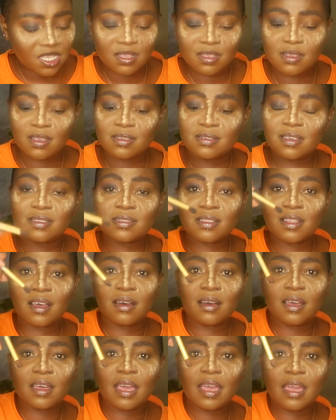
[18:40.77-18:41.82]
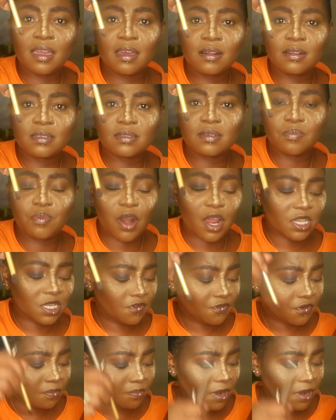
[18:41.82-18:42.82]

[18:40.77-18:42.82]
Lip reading: And this is just the angled brush for